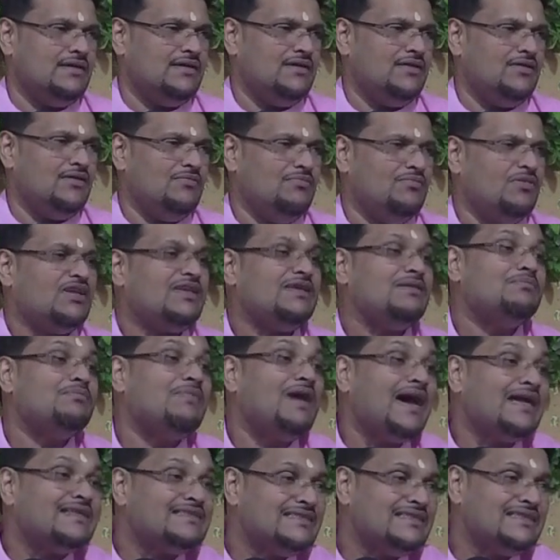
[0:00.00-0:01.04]
But
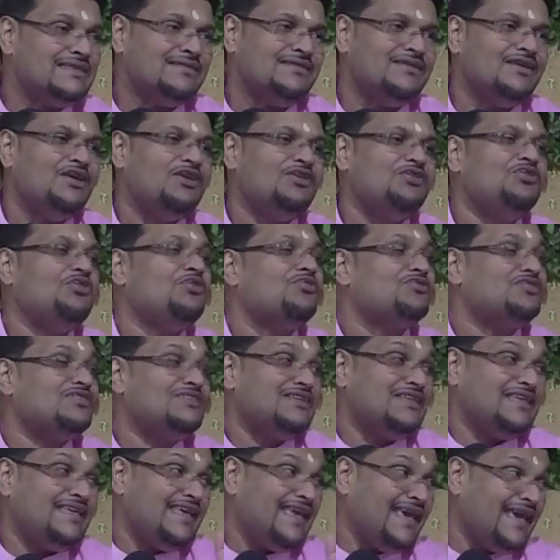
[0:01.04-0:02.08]
imagine you
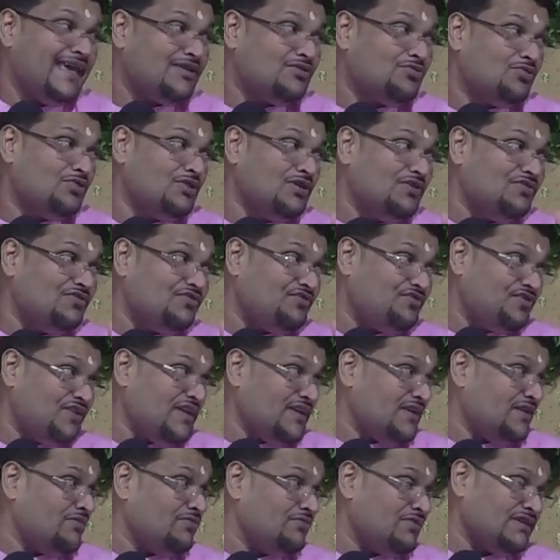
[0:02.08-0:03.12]
care to only
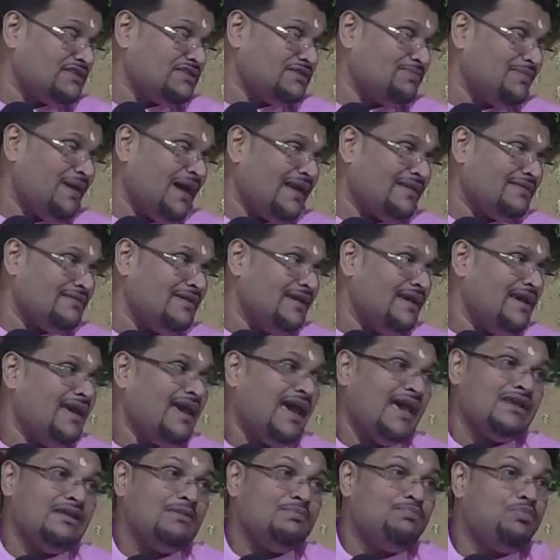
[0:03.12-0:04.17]
feed the rich man
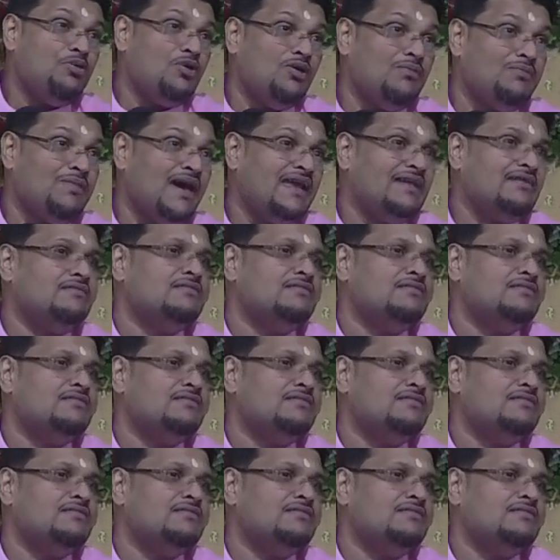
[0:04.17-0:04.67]
and the poor man.